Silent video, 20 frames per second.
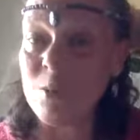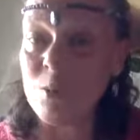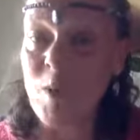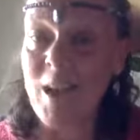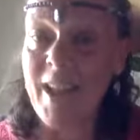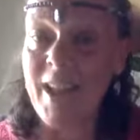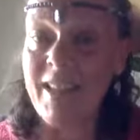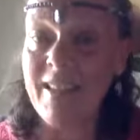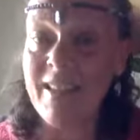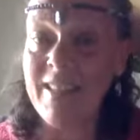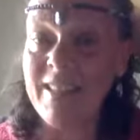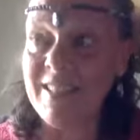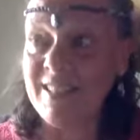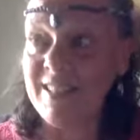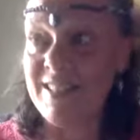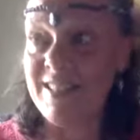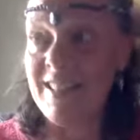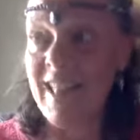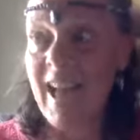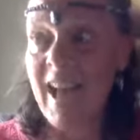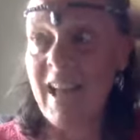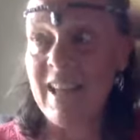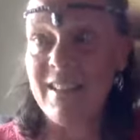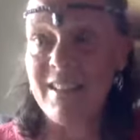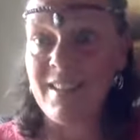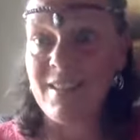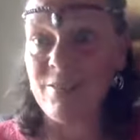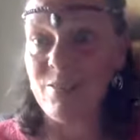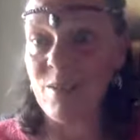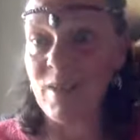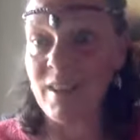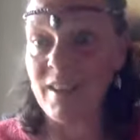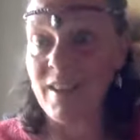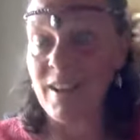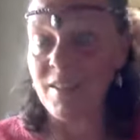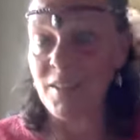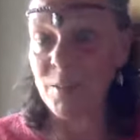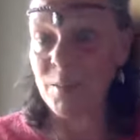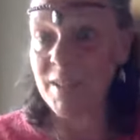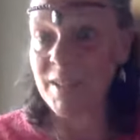when is that what
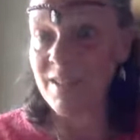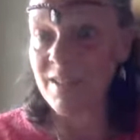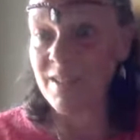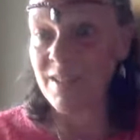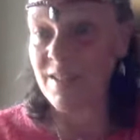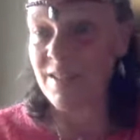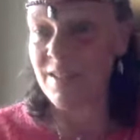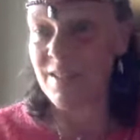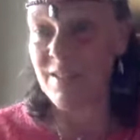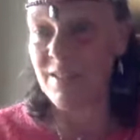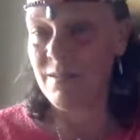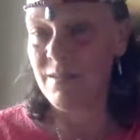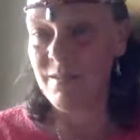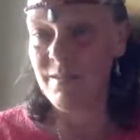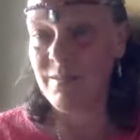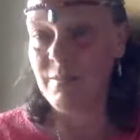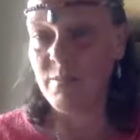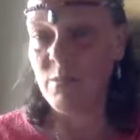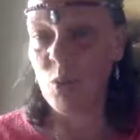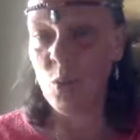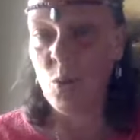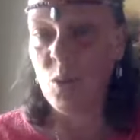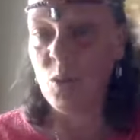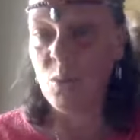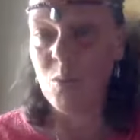government's role